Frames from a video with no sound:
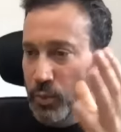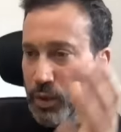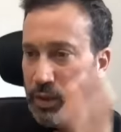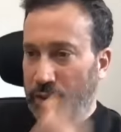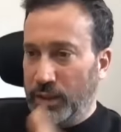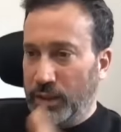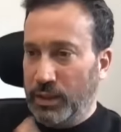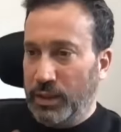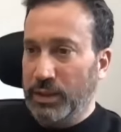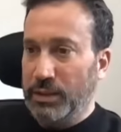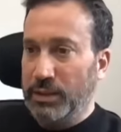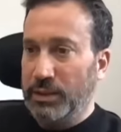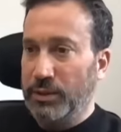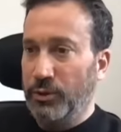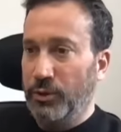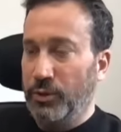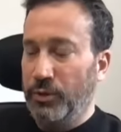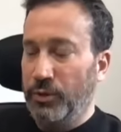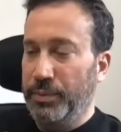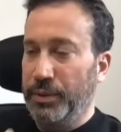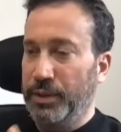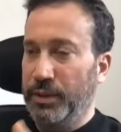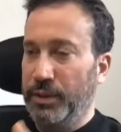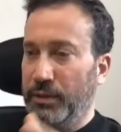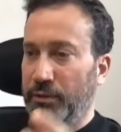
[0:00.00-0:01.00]
what this
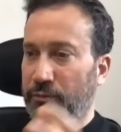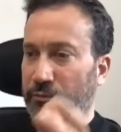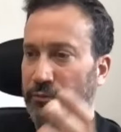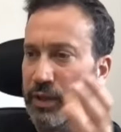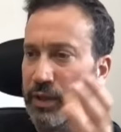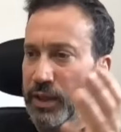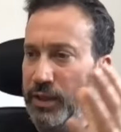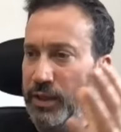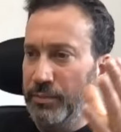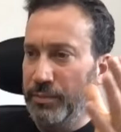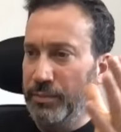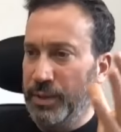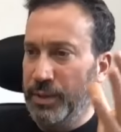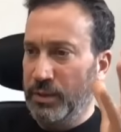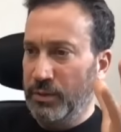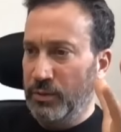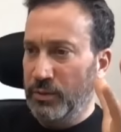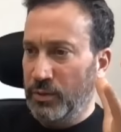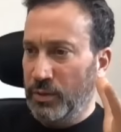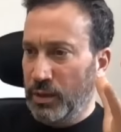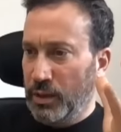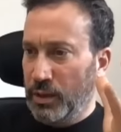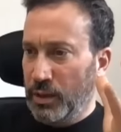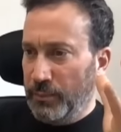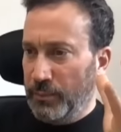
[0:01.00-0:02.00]
urban
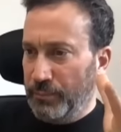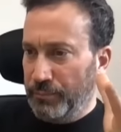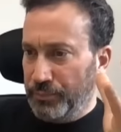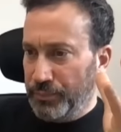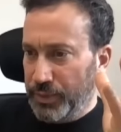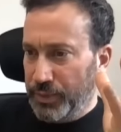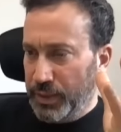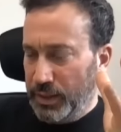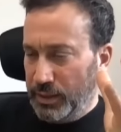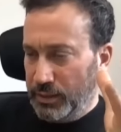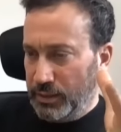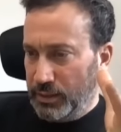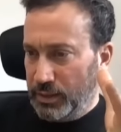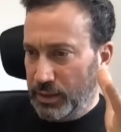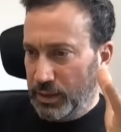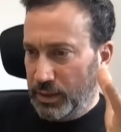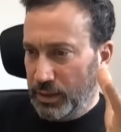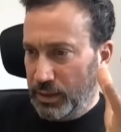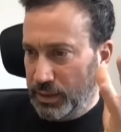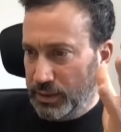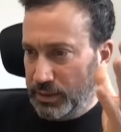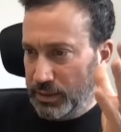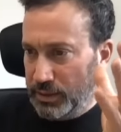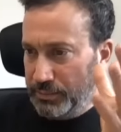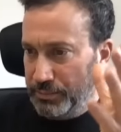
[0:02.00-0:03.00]
environment that
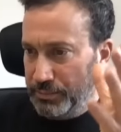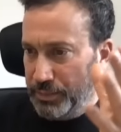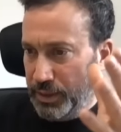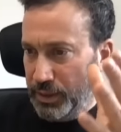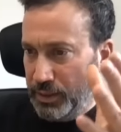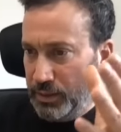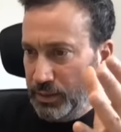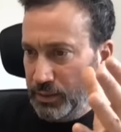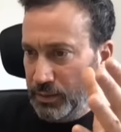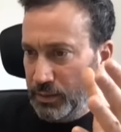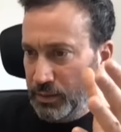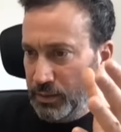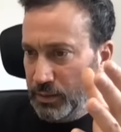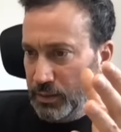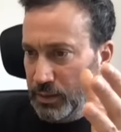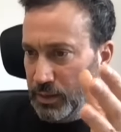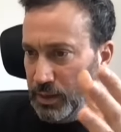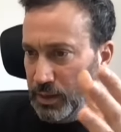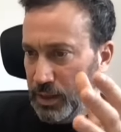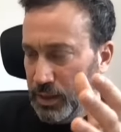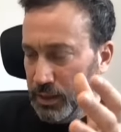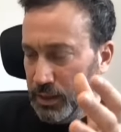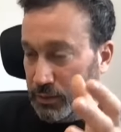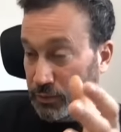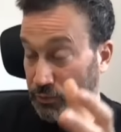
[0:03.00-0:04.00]
has
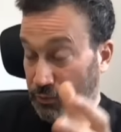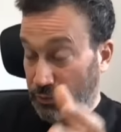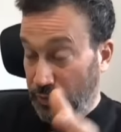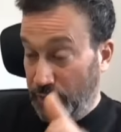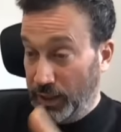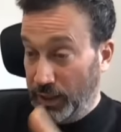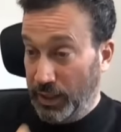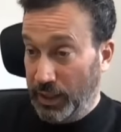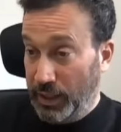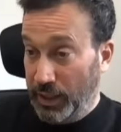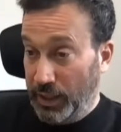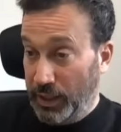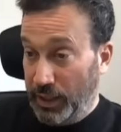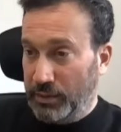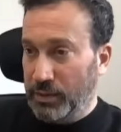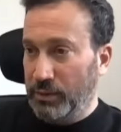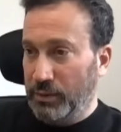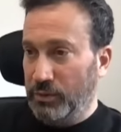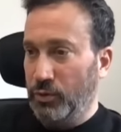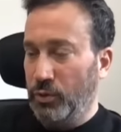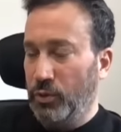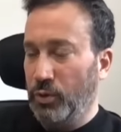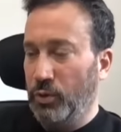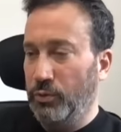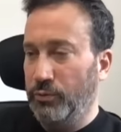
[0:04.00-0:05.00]
been uh,
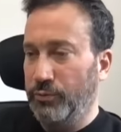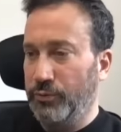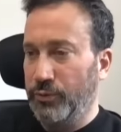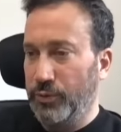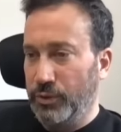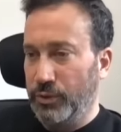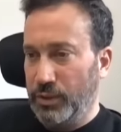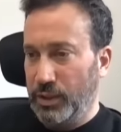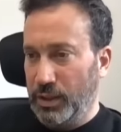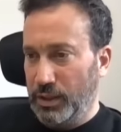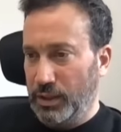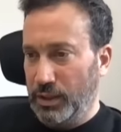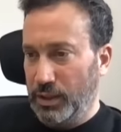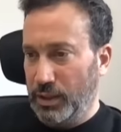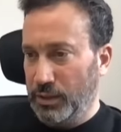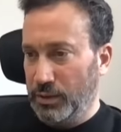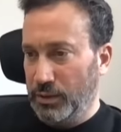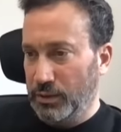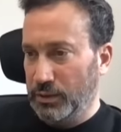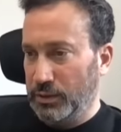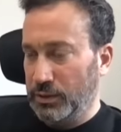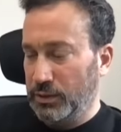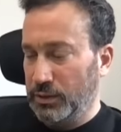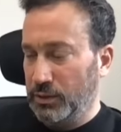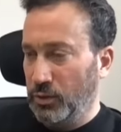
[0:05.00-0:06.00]
created over the
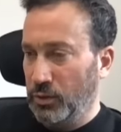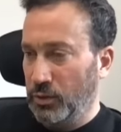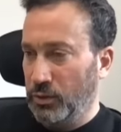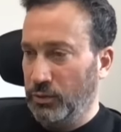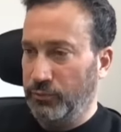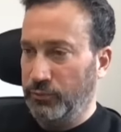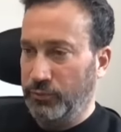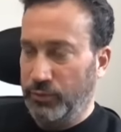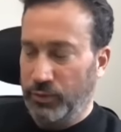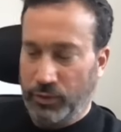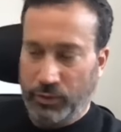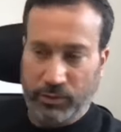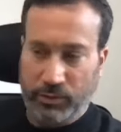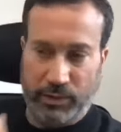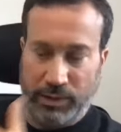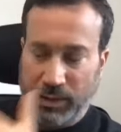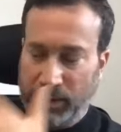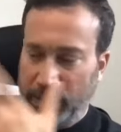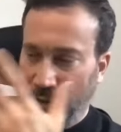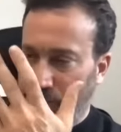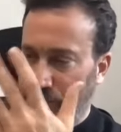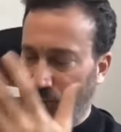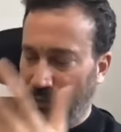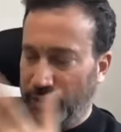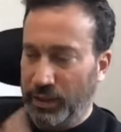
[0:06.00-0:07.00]
years of, you know,
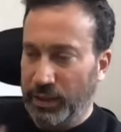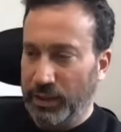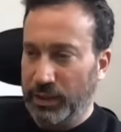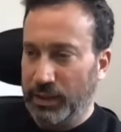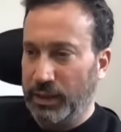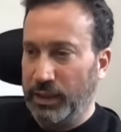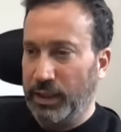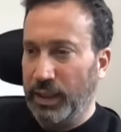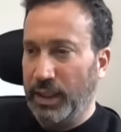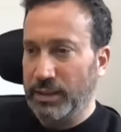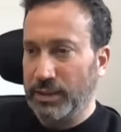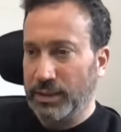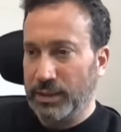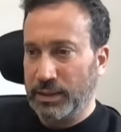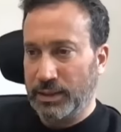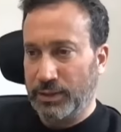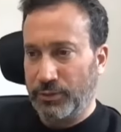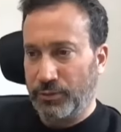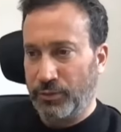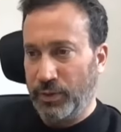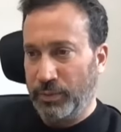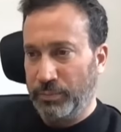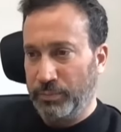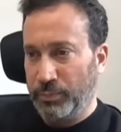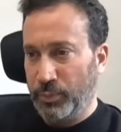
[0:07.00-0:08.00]
since really the Gaza
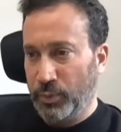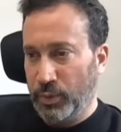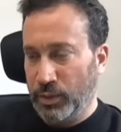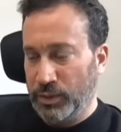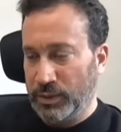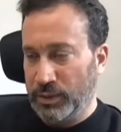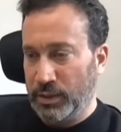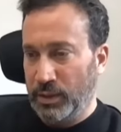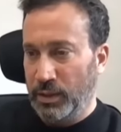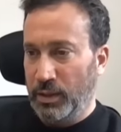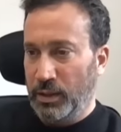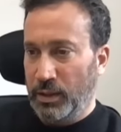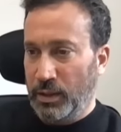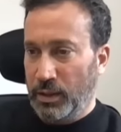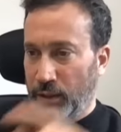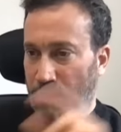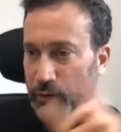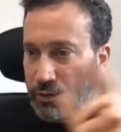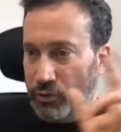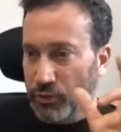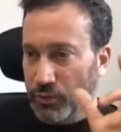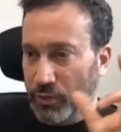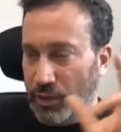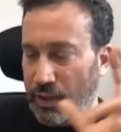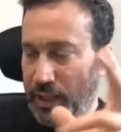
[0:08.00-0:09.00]
Strip was
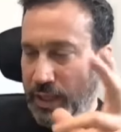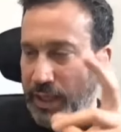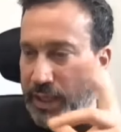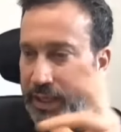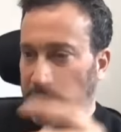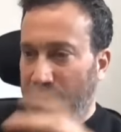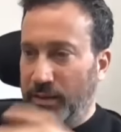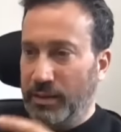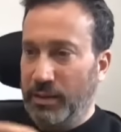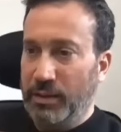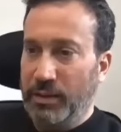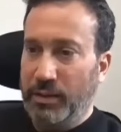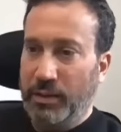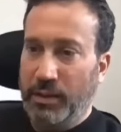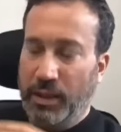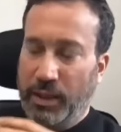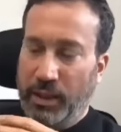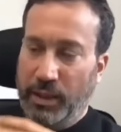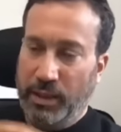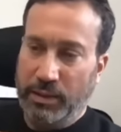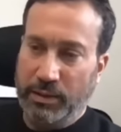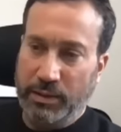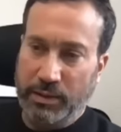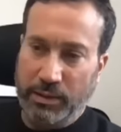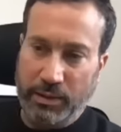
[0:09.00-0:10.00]
created
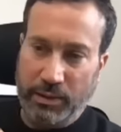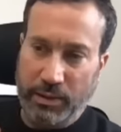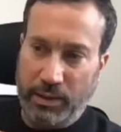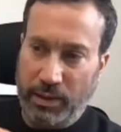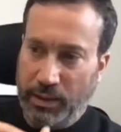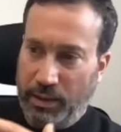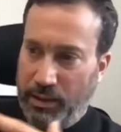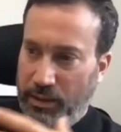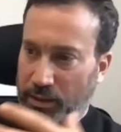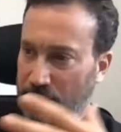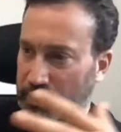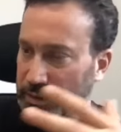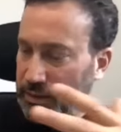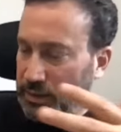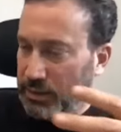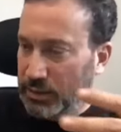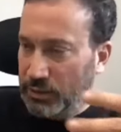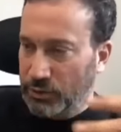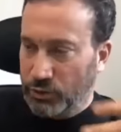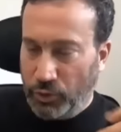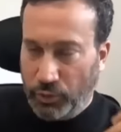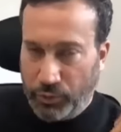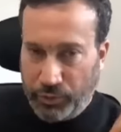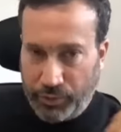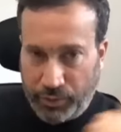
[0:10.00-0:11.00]
as a
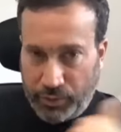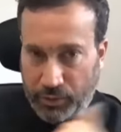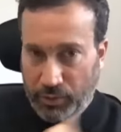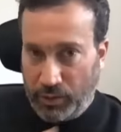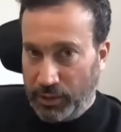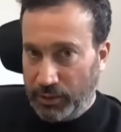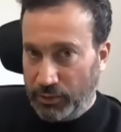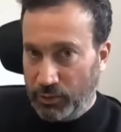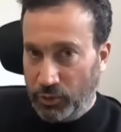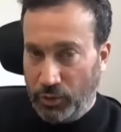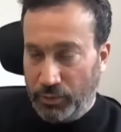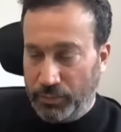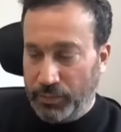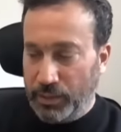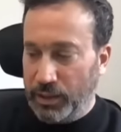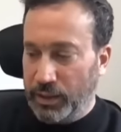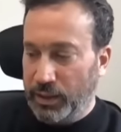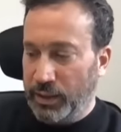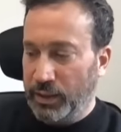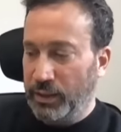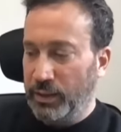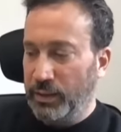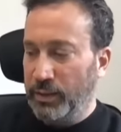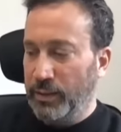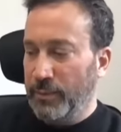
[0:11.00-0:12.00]
historical
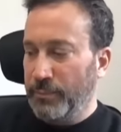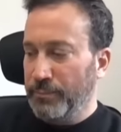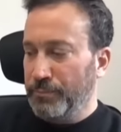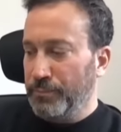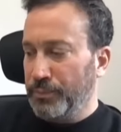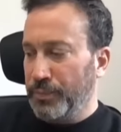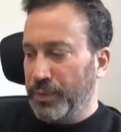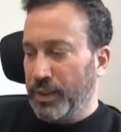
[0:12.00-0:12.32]
anomaly